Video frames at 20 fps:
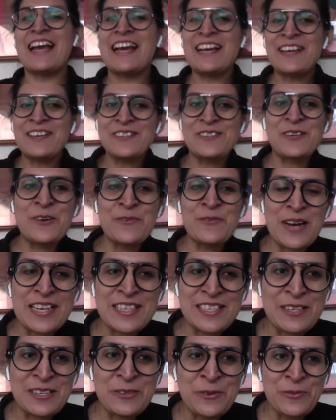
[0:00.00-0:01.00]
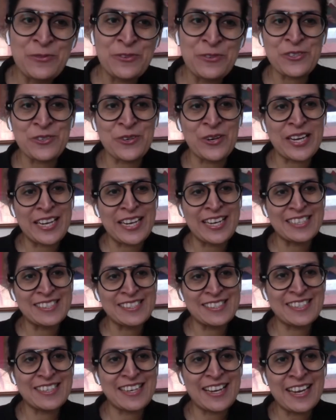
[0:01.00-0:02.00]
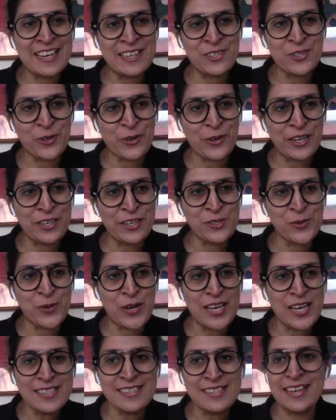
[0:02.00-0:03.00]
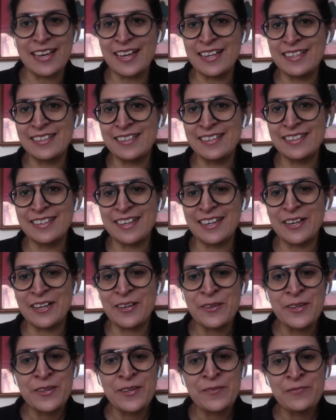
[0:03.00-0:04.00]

thank you so much anup for joining us today and talking to us and uh,